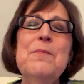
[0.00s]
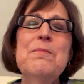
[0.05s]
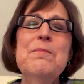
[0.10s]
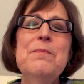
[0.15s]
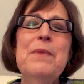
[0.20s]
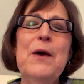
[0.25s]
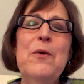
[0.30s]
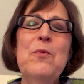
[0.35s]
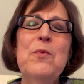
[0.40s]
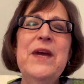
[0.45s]

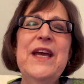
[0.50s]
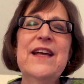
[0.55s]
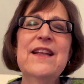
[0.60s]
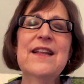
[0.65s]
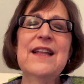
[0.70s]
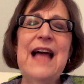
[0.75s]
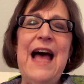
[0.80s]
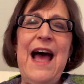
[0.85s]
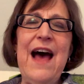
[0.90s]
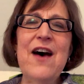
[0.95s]
But we
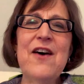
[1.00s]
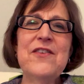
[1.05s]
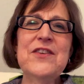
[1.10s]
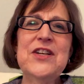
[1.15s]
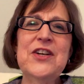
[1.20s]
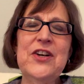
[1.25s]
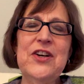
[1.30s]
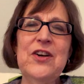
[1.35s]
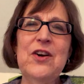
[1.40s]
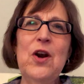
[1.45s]
allowed
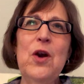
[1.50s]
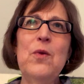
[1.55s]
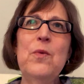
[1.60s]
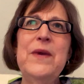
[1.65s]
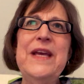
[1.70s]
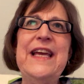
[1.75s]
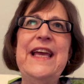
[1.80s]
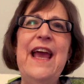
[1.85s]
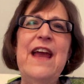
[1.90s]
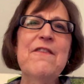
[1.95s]
her, or
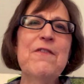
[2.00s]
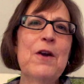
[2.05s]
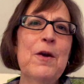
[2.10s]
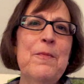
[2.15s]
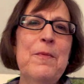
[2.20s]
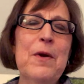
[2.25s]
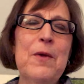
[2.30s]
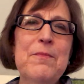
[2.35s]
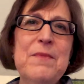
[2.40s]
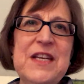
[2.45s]
we gave her
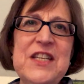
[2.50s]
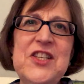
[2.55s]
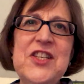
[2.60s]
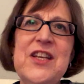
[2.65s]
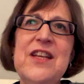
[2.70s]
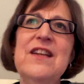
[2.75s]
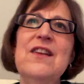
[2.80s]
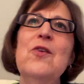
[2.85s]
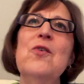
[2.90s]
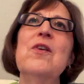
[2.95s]

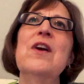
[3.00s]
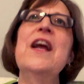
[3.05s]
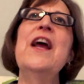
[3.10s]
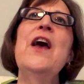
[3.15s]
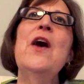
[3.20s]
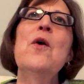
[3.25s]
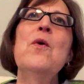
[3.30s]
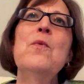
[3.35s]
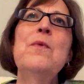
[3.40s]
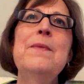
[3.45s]
permission, or
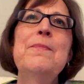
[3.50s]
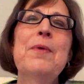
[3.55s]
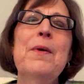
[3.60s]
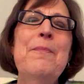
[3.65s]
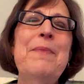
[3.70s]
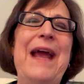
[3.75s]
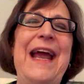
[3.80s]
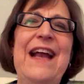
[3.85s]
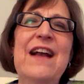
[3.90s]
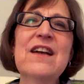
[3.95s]
we
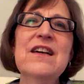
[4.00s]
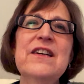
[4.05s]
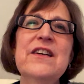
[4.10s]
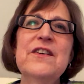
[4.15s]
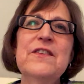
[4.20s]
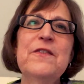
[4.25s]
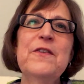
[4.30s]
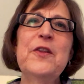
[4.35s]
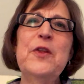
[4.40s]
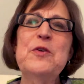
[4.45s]
prepared
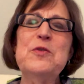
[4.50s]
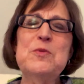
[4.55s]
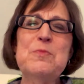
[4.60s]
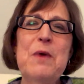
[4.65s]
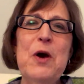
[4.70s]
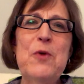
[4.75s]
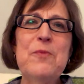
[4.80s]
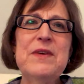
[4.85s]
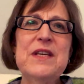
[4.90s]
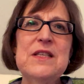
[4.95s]
her for those
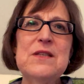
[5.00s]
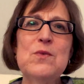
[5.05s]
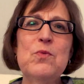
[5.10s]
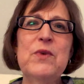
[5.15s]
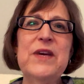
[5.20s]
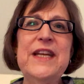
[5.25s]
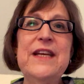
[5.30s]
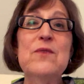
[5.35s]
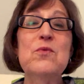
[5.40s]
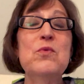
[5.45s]
moments
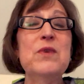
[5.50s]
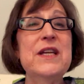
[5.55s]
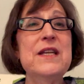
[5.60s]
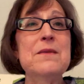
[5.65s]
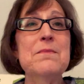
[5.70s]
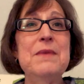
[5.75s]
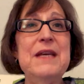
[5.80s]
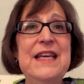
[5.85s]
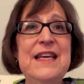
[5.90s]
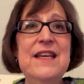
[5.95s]
when it
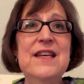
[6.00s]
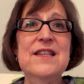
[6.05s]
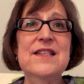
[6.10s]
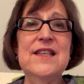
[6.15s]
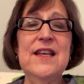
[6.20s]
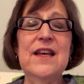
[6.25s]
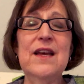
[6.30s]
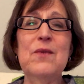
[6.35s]
wouldn't be easy.